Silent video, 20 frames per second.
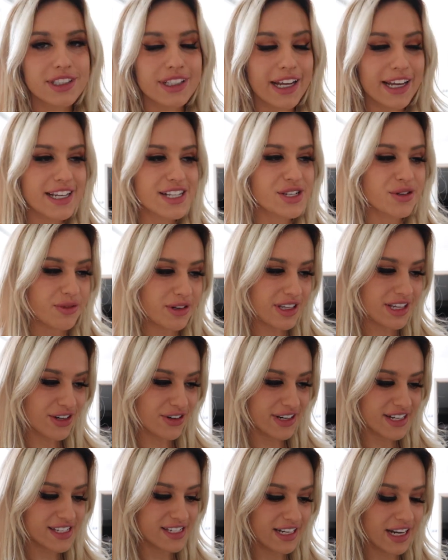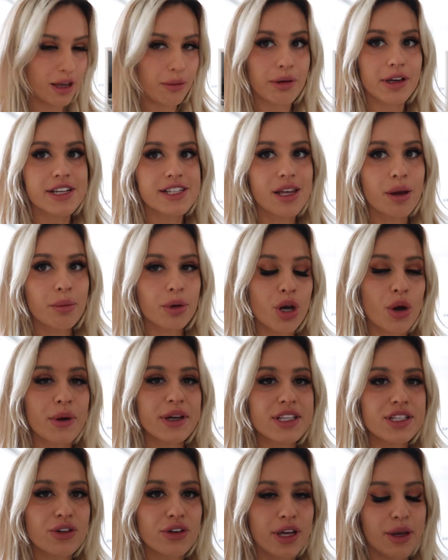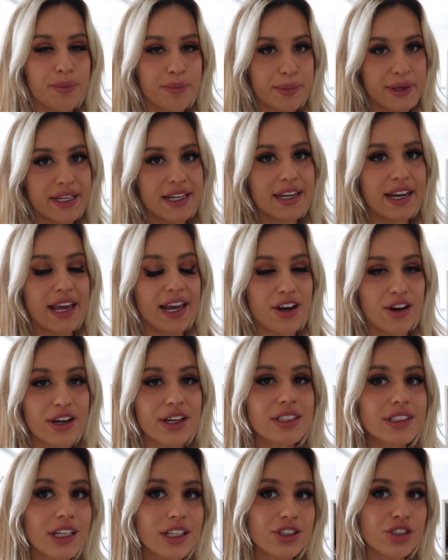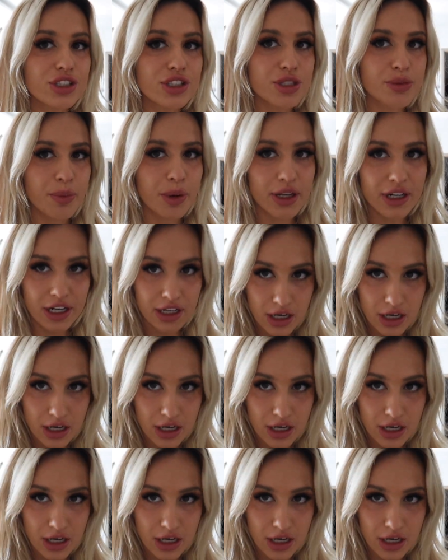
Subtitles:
Today is a really crazy day because I'm going to go get beaded hair extensions put